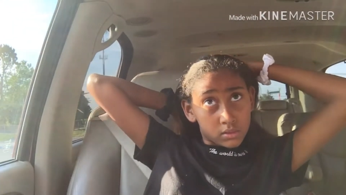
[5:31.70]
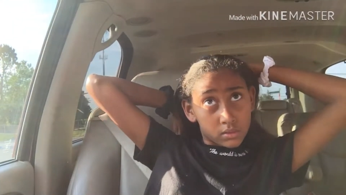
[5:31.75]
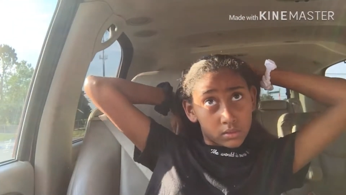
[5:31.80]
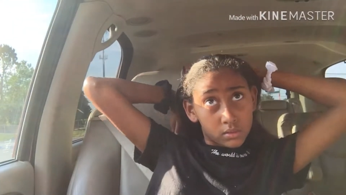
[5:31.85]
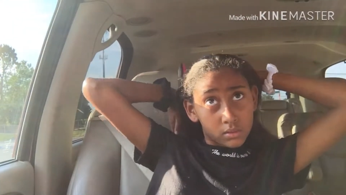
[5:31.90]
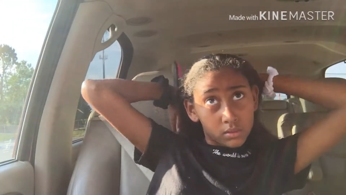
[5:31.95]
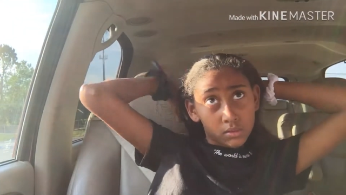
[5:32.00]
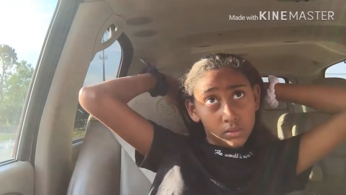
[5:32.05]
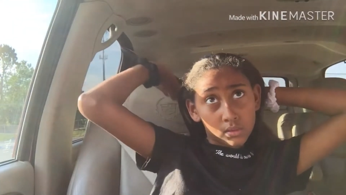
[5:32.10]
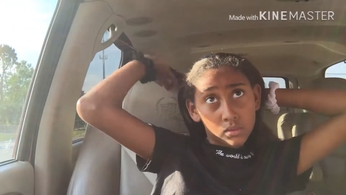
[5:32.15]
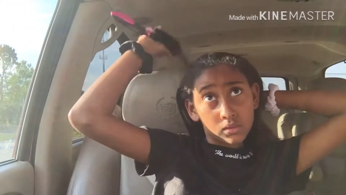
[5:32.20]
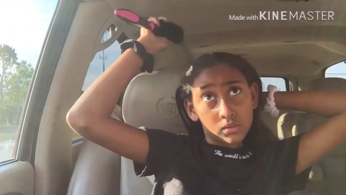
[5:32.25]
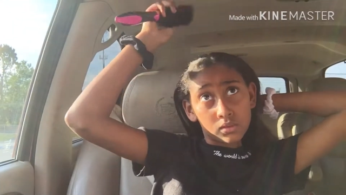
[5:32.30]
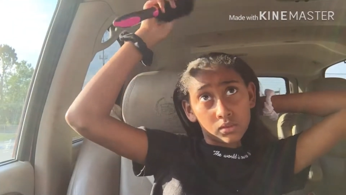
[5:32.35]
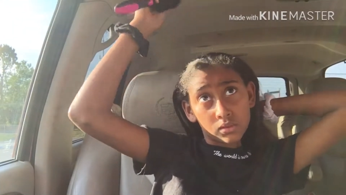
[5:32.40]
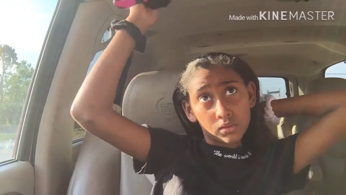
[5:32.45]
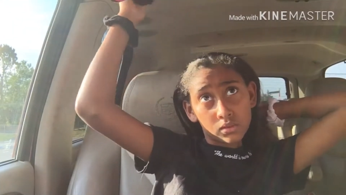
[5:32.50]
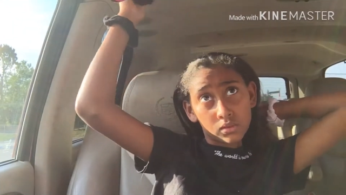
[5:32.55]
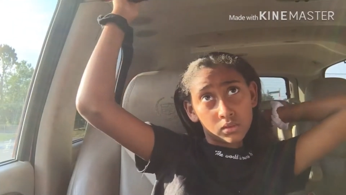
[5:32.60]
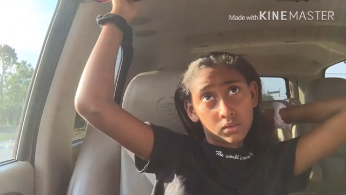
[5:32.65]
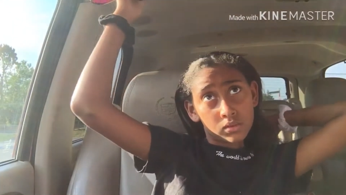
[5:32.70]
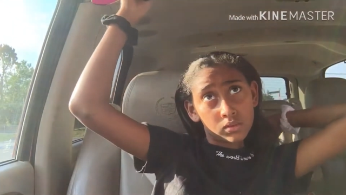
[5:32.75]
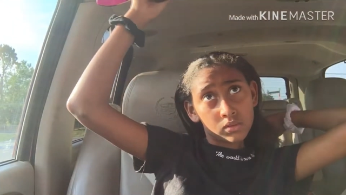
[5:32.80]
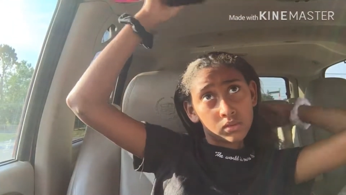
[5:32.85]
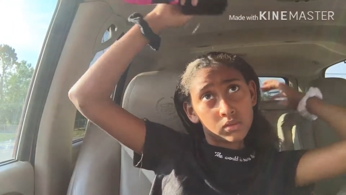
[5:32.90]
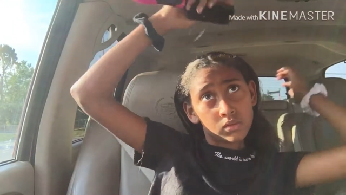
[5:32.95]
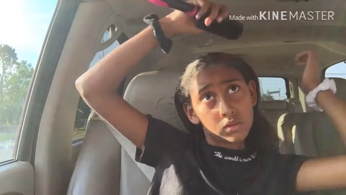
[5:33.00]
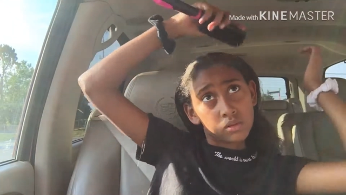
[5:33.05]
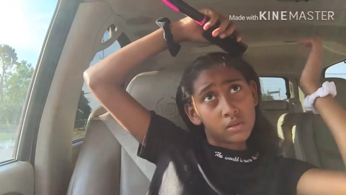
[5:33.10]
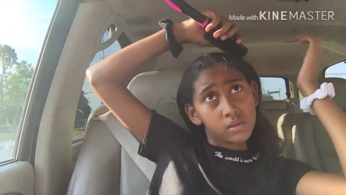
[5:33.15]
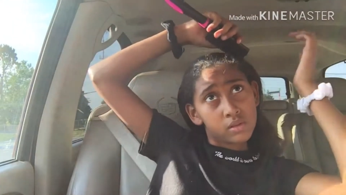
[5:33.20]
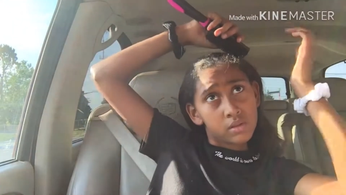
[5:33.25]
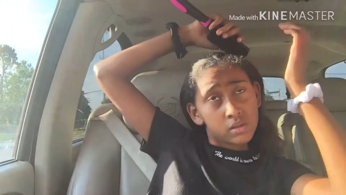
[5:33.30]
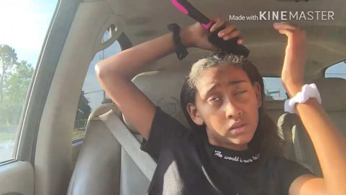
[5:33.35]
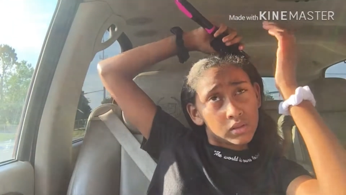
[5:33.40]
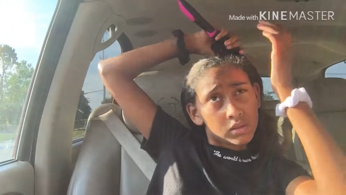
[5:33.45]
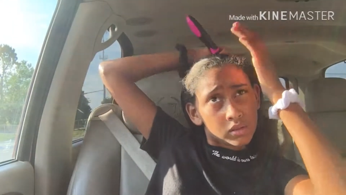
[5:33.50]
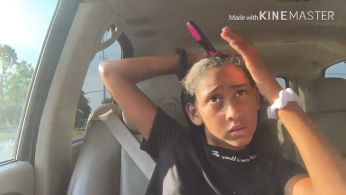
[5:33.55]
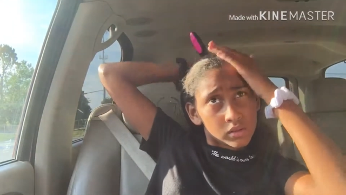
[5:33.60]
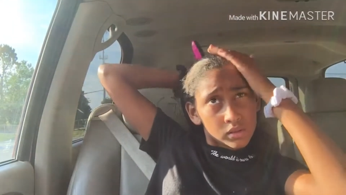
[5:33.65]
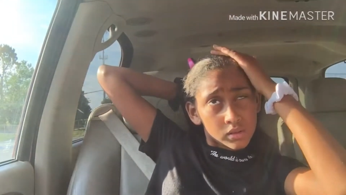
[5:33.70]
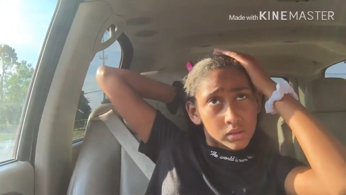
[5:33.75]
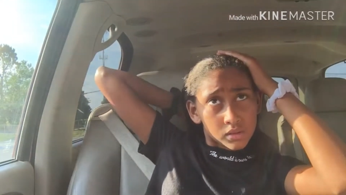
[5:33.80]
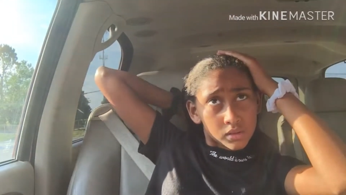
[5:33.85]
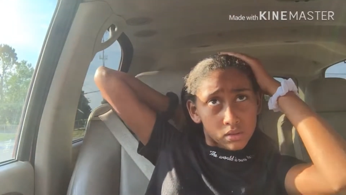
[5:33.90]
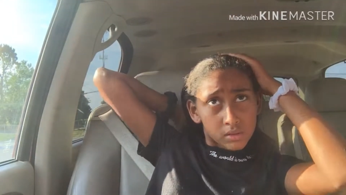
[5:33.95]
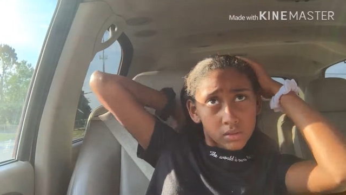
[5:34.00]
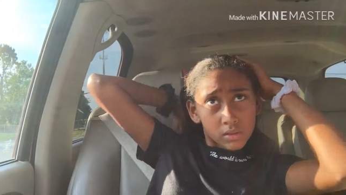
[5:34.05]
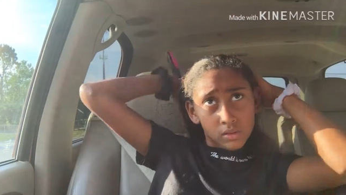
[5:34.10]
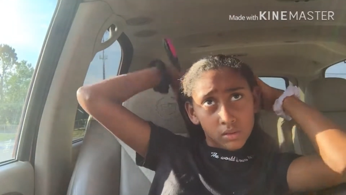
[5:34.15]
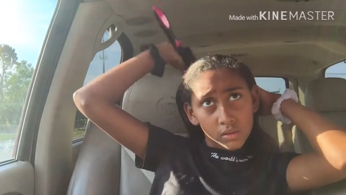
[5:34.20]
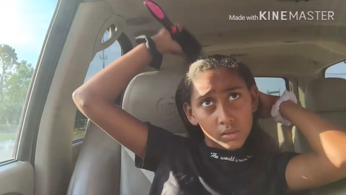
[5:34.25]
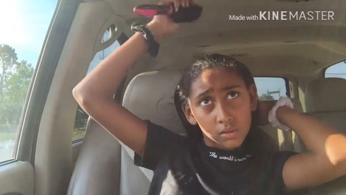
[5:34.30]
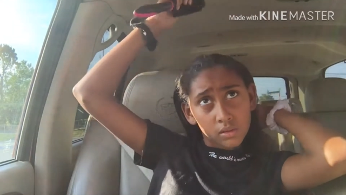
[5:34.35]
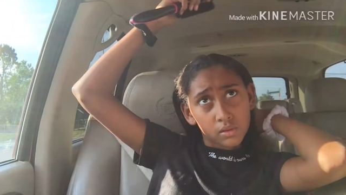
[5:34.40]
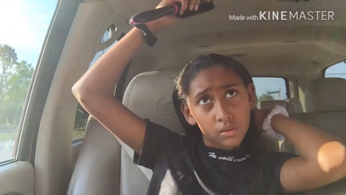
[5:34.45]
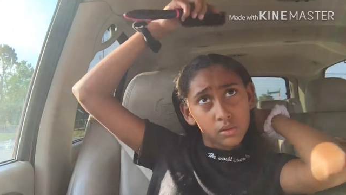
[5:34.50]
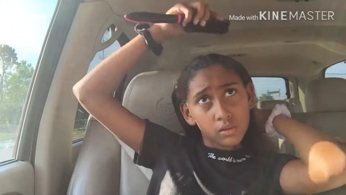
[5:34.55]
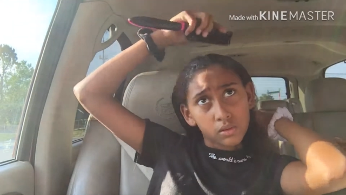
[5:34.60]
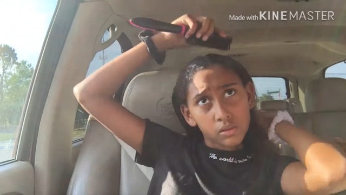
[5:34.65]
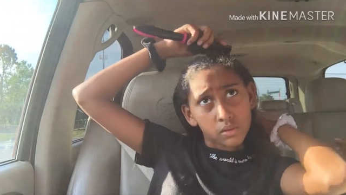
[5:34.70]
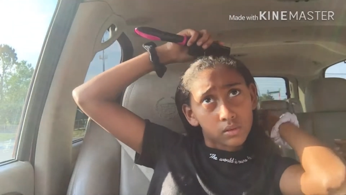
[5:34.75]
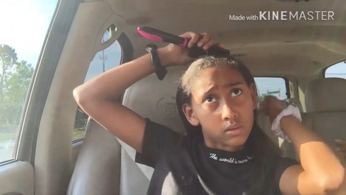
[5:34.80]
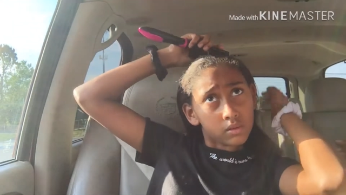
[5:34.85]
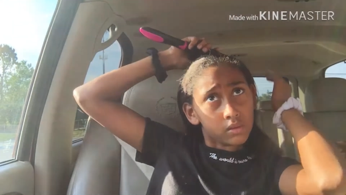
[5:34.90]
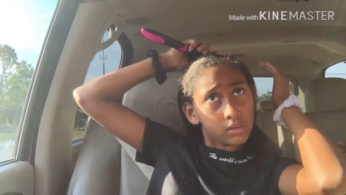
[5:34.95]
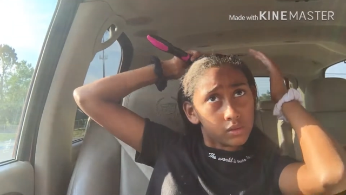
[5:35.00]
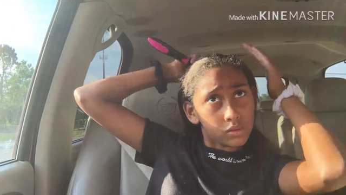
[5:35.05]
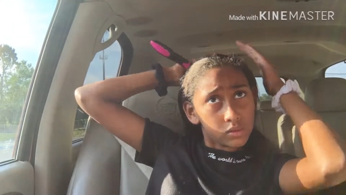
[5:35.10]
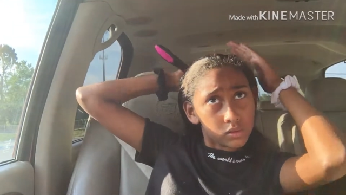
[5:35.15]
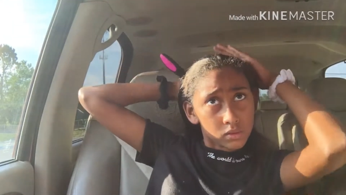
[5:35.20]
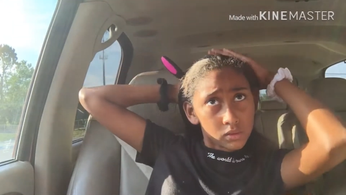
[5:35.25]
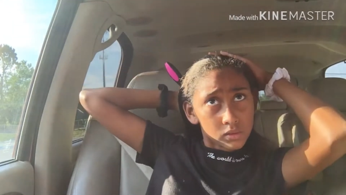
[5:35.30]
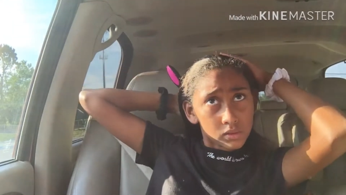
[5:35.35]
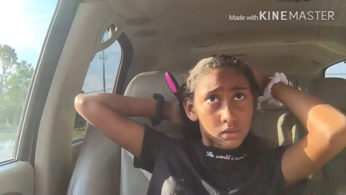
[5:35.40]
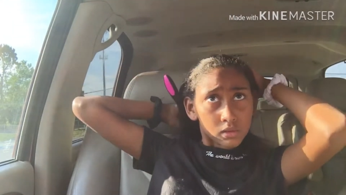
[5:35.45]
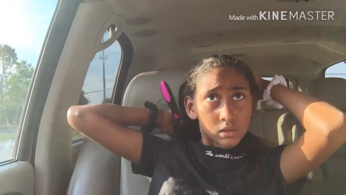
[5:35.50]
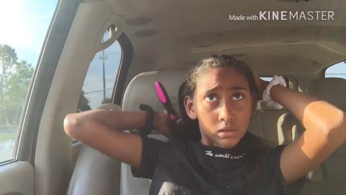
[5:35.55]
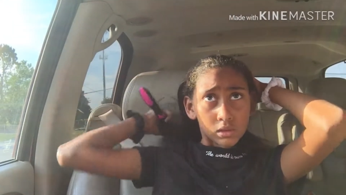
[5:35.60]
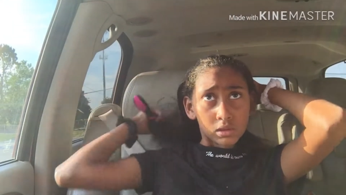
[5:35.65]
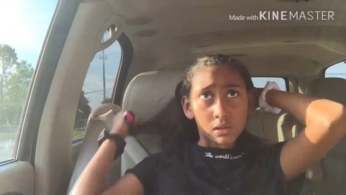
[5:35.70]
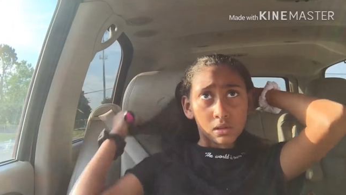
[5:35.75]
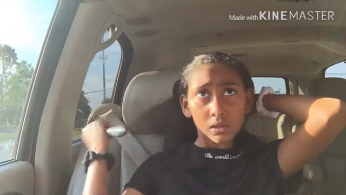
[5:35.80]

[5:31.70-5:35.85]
No one is speaking in this clip.